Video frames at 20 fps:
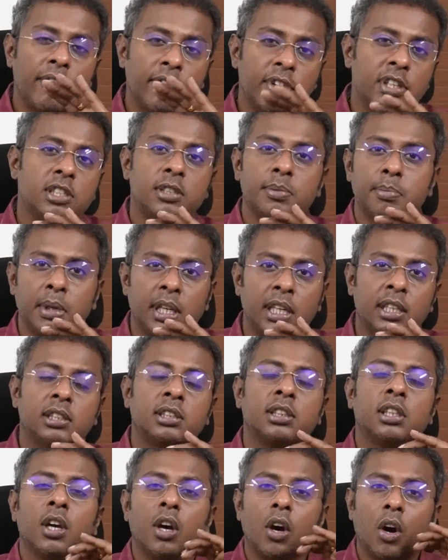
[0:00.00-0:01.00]
which
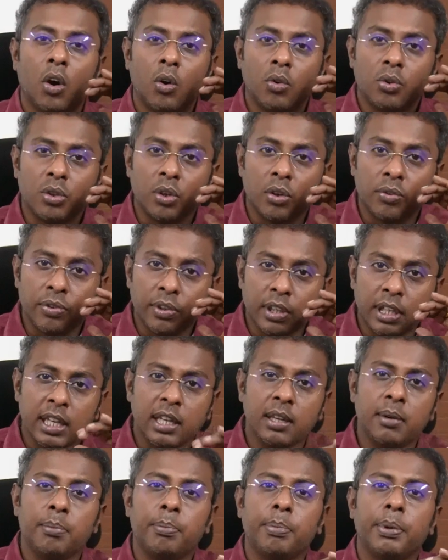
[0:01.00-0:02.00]
means out of
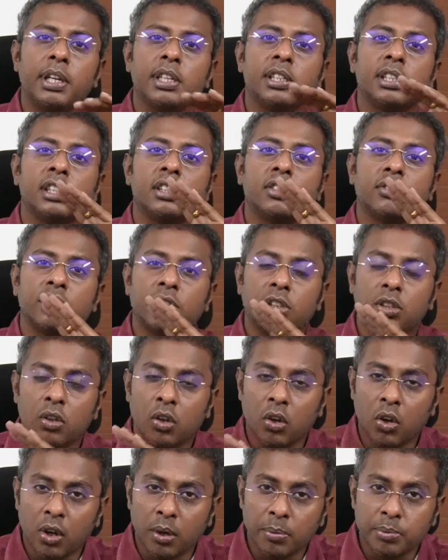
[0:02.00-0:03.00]
10 patients with
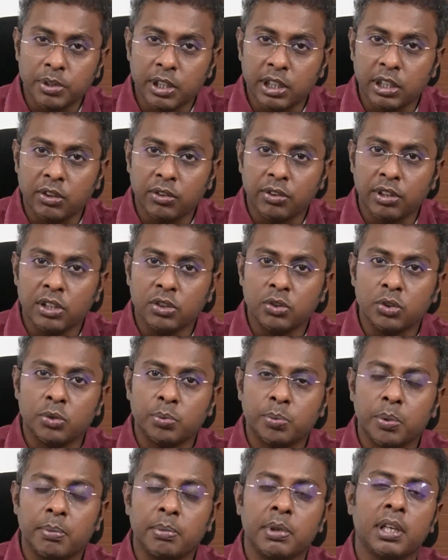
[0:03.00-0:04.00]
non-obstructive
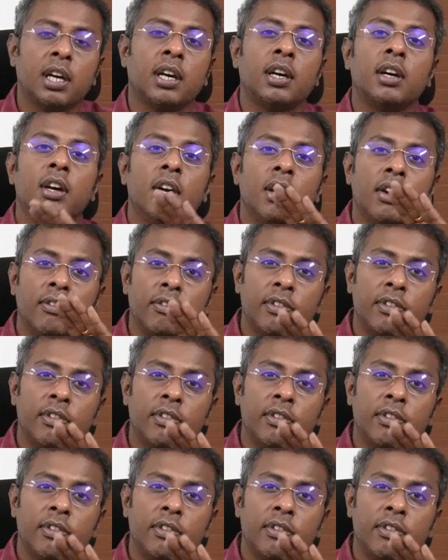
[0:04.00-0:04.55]
azoospermia,